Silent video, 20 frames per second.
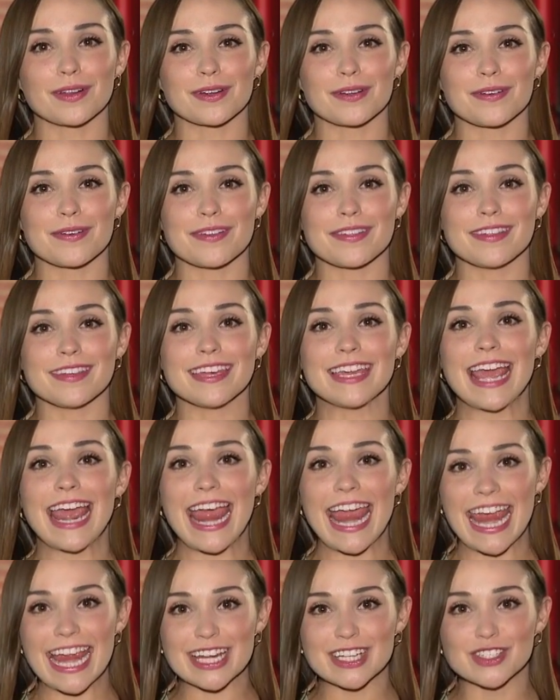her the
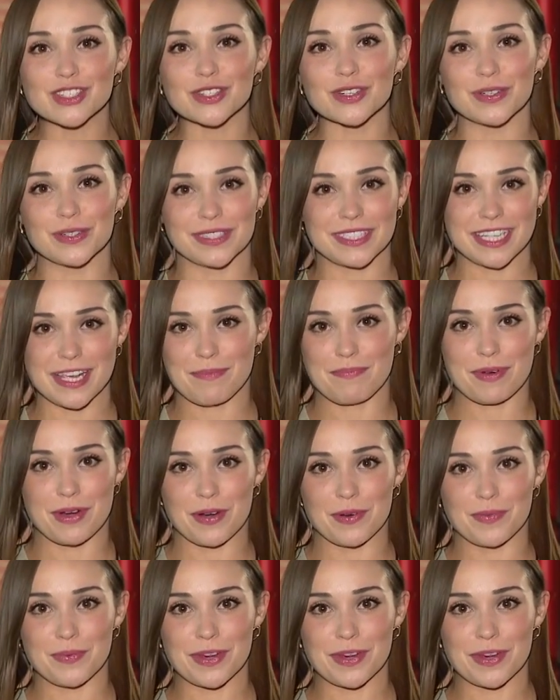angel tipper.